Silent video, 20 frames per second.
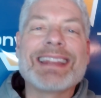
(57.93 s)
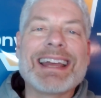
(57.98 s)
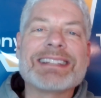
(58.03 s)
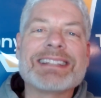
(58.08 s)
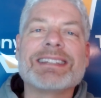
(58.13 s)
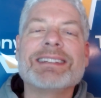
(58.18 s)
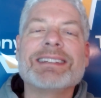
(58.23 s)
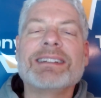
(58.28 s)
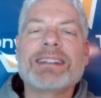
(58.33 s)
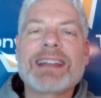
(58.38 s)

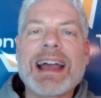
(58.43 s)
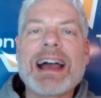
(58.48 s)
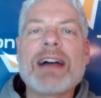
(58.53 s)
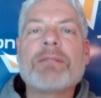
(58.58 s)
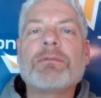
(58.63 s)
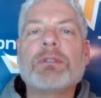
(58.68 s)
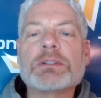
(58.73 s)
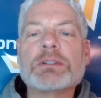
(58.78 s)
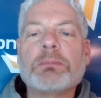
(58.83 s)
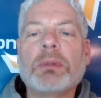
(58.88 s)
That's in
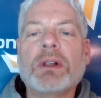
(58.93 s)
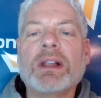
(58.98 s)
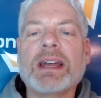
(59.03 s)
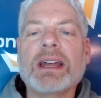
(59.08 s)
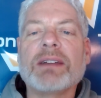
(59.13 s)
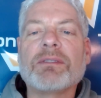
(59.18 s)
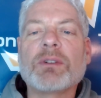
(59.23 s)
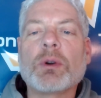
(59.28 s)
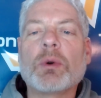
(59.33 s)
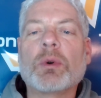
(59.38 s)
conference
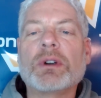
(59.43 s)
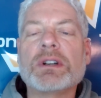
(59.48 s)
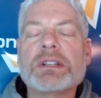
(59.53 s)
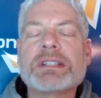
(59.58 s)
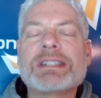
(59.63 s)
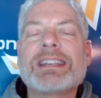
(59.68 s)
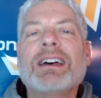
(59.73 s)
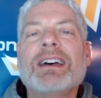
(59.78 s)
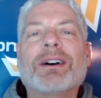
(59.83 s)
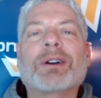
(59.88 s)
play, of
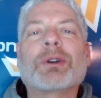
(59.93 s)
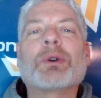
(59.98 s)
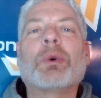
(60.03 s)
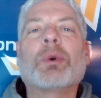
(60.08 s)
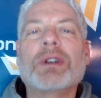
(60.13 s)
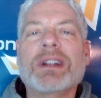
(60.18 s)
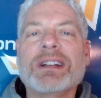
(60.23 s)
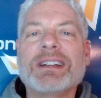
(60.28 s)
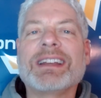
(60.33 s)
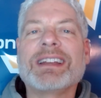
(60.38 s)
course,
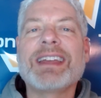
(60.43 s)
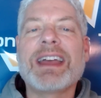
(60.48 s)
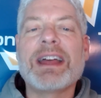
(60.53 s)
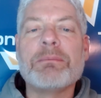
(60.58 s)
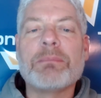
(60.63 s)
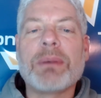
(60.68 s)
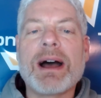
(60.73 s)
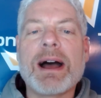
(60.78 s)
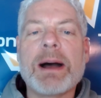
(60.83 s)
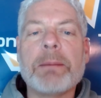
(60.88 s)
according to
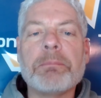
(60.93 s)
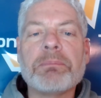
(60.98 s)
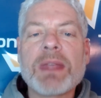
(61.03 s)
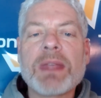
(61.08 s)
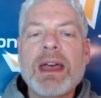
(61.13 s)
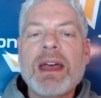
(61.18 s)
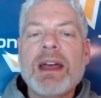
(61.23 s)
KenPom.